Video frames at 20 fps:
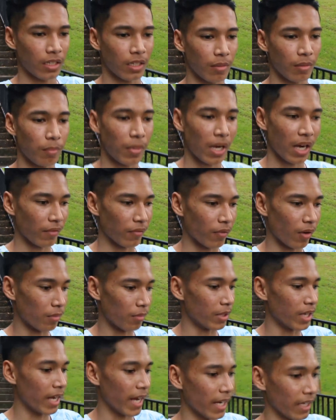apart
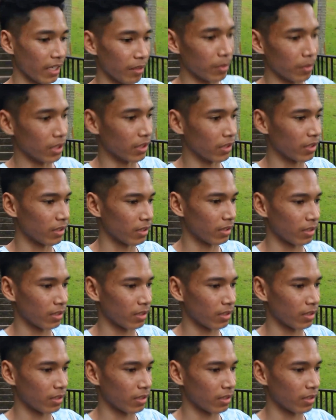from the animals.